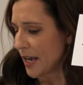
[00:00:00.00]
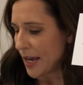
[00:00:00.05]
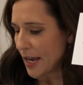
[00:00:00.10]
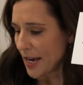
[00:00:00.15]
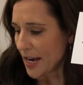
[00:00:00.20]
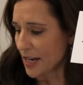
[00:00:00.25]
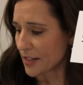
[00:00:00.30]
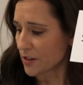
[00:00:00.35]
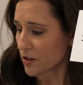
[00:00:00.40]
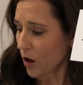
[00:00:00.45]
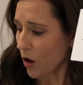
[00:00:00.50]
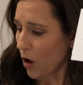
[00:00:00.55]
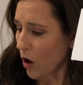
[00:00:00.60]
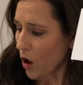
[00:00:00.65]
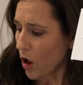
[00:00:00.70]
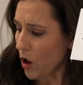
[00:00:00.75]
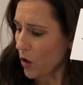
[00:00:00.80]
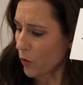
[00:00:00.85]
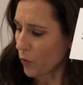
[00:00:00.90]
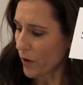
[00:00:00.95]
It's
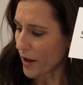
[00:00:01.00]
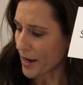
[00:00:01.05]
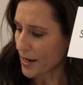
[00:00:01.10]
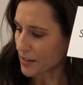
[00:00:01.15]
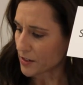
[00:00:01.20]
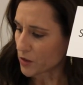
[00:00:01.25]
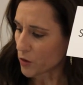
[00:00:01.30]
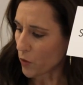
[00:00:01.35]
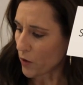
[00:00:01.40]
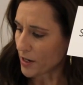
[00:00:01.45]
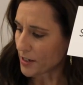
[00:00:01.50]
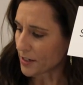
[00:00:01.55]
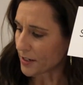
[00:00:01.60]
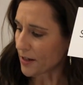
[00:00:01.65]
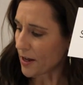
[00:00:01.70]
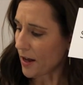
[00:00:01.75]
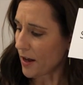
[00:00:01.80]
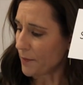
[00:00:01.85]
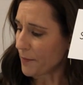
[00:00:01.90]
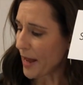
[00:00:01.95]
always going to
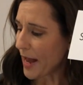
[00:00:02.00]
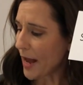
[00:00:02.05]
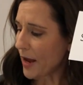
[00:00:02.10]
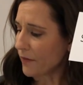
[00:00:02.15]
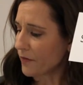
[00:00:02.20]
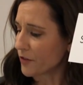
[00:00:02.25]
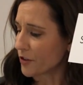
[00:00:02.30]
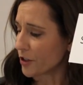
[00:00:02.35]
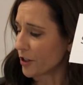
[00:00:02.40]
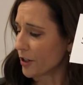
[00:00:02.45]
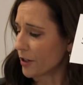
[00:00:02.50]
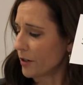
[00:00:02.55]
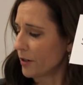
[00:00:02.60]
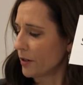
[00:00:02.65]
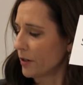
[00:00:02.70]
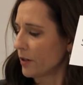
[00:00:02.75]
come after